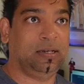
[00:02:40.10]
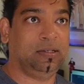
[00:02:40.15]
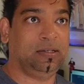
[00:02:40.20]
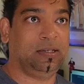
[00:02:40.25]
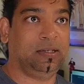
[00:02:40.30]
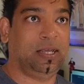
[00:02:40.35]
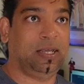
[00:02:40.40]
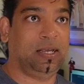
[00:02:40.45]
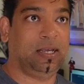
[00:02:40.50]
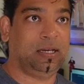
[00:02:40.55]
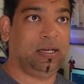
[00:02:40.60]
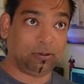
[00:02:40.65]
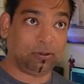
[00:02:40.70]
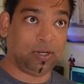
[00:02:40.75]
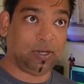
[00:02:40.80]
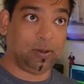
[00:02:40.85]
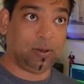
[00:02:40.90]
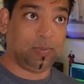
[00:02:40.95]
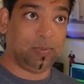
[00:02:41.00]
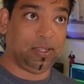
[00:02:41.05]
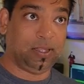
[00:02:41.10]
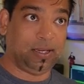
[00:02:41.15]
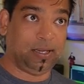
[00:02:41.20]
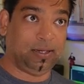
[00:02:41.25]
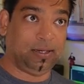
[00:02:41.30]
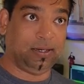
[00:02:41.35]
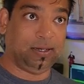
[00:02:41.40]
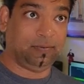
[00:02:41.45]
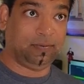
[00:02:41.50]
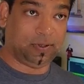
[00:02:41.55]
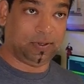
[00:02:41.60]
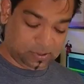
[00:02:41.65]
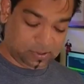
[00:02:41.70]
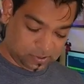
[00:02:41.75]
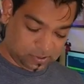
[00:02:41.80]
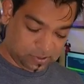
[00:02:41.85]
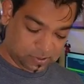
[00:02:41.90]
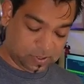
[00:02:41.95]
this is the outcome that they deliver.